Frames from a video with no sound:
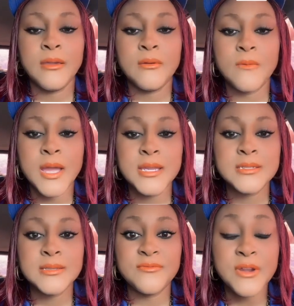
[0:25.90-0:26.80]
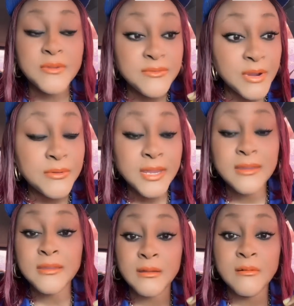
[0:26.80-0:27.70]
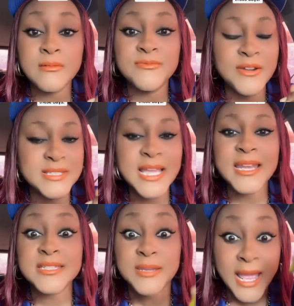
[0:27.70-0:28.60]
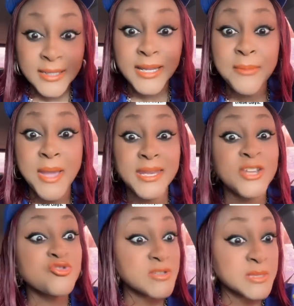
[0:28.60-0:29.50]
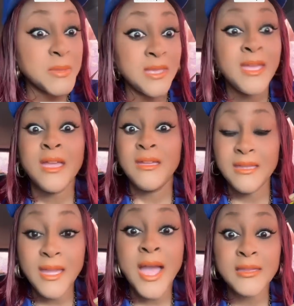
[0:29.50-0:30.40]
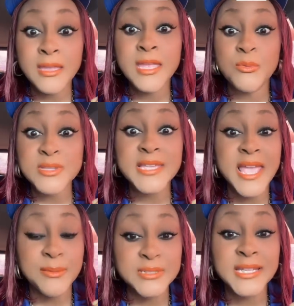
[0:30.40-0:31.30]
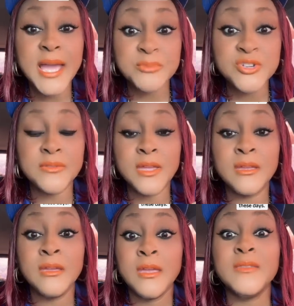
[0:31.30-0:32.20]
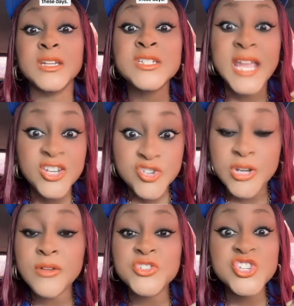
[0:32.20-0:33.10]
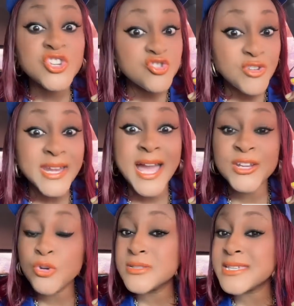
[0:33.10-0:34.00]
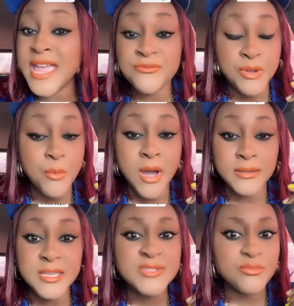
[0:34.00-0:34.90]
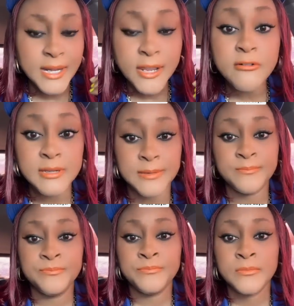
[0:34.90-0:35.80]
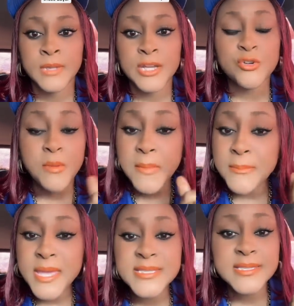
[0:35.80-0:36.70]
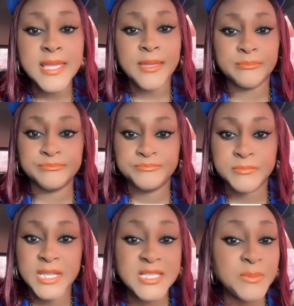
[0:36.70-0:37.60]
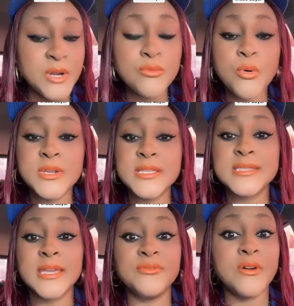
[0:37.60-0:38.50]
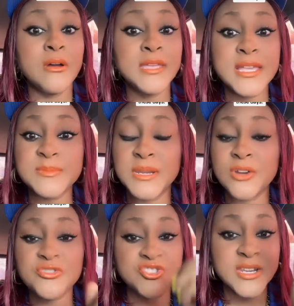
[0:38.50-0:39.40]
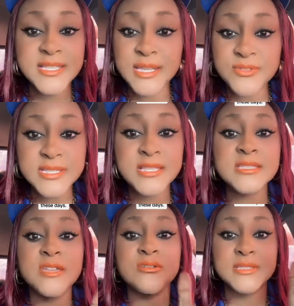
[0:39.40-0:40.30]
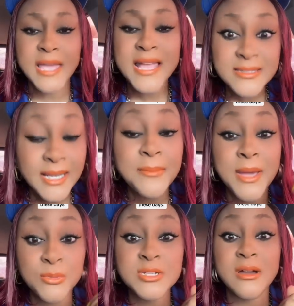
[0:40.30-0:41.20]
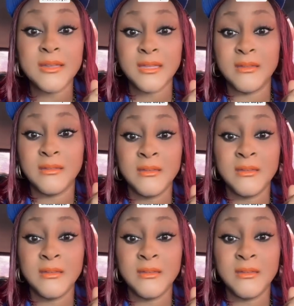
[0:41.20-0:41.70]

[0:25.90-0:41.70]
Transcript: Right? Very talented, elderly man. And trust me, he was able to capture the attention of children, adults, everyone. He's really good. I don't remember his name. He has been a Christian, he said, for 60 years. Elderly man, we're talking.